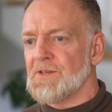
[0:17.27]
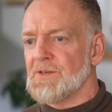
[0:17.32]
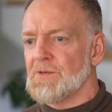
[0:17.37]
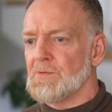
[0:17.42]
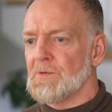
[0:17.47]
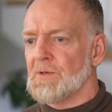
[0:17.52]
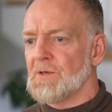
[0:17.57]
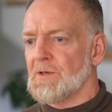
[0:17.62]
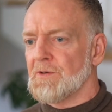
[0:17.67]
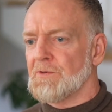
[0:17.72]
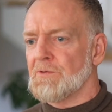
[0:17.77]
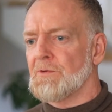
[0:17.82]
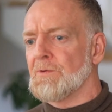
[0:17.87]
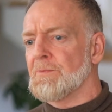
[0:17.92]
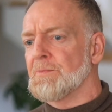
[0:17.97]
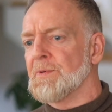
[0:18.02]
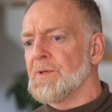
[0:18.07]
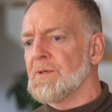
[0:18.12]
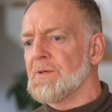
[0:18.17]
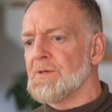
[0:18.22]
is what
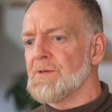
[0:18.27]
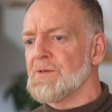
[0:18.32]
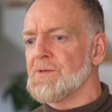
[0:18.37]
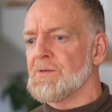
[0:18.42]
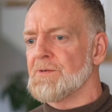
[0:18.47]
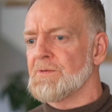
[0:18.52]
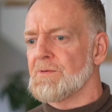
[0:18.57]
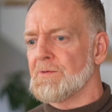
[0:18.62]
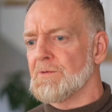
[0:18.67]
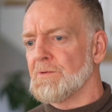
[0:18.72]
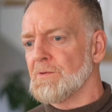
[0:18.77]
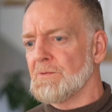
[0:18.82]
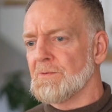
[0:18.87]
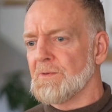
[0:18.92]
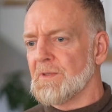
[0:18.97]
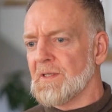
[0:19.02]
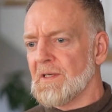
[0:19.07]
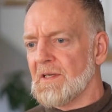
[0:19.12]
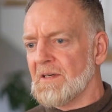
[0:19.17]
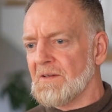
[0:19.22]
entrepreneurs do
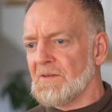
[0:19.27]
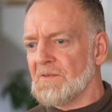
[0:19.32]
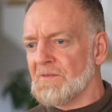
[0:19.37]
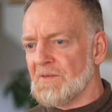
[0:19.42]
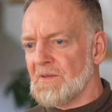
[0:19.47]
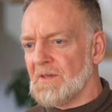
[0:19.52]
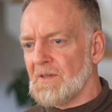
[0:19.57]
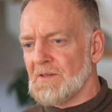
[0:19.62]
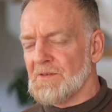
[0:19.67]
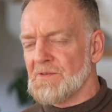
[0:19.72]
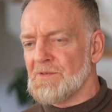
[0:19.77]
with anything,